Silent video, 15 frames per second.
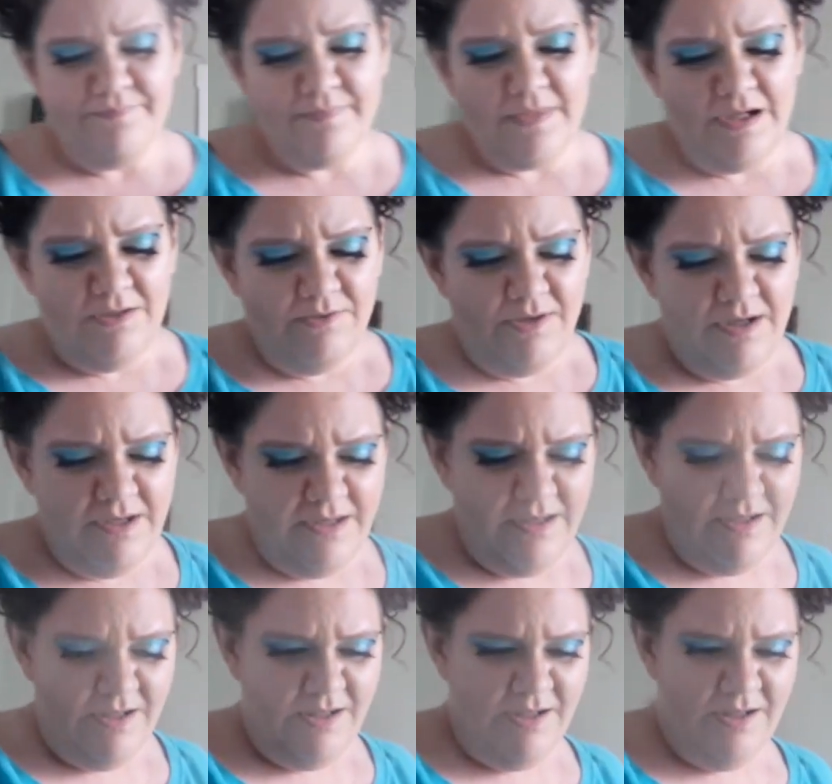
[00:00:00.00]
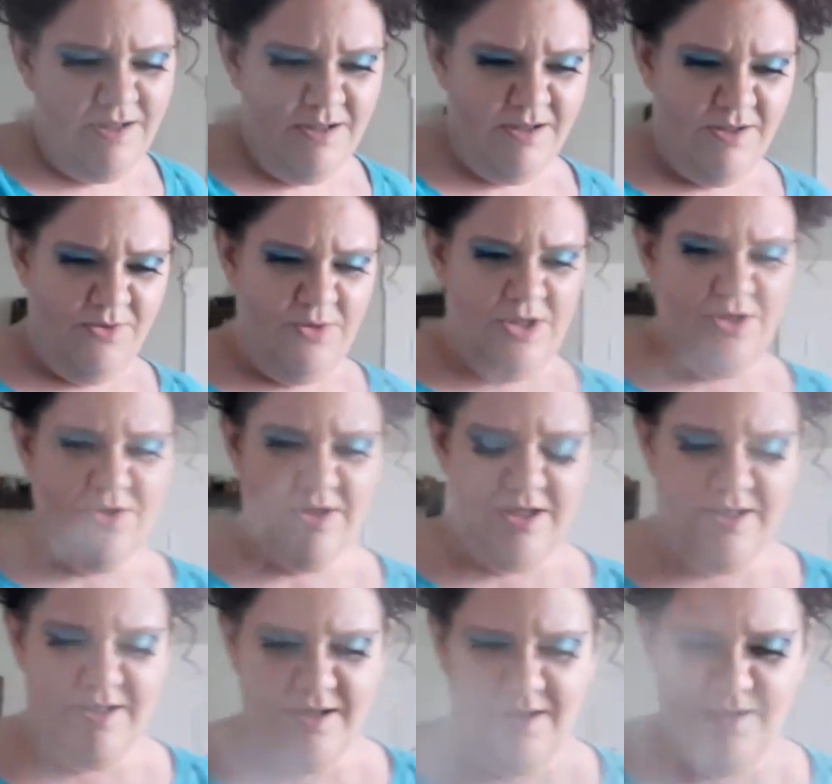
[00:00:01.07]
All right. We're
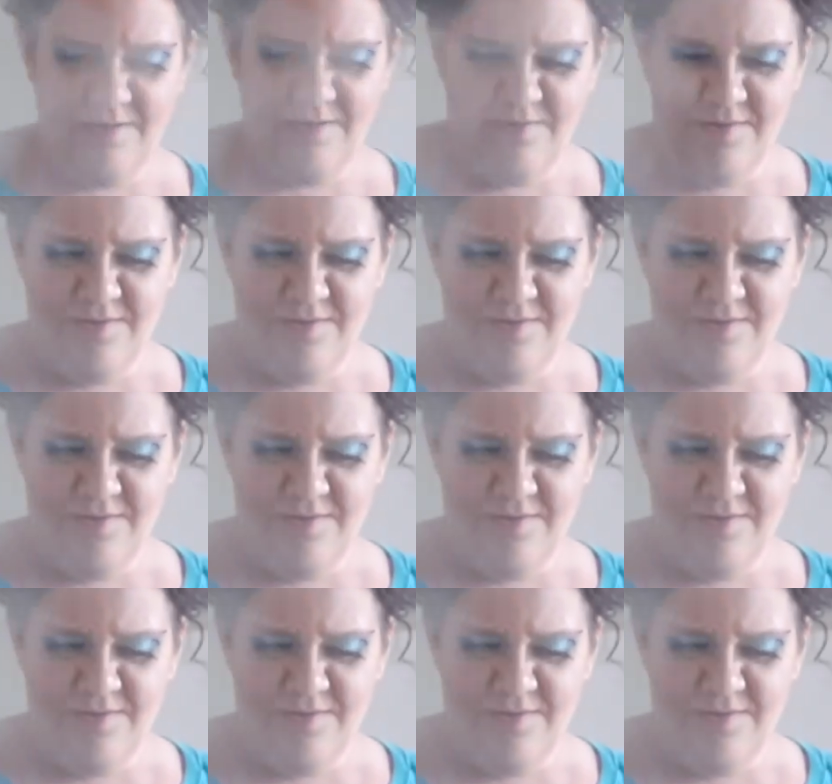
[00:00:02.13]
cooking now.